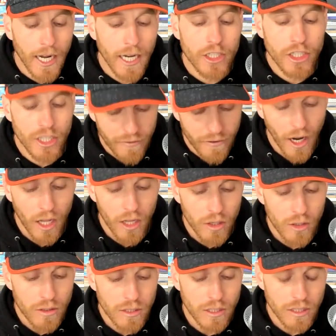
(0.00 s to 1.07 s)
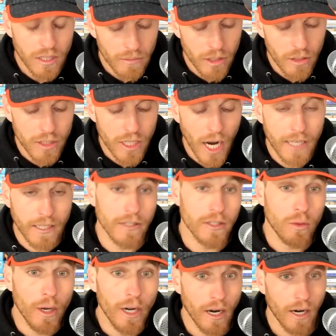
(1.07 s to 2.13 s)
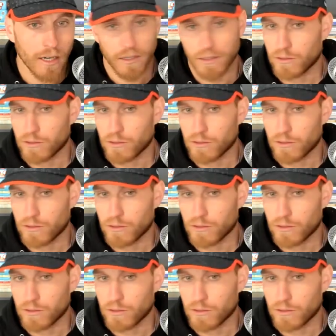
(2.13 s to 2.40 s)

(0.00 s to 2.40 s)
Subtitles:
she follows some of those guys on Twitter.